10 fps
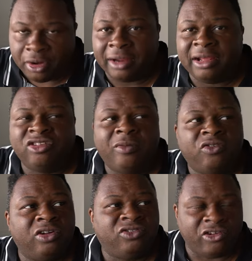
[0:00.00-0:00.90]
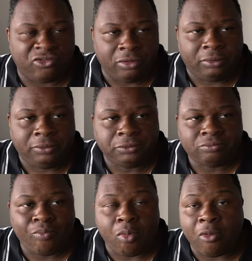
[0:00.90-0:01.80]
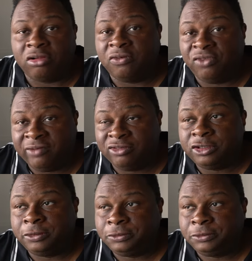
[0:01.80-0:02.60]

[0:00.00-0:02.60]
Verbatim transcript: I can't even much the texture. For the flavor.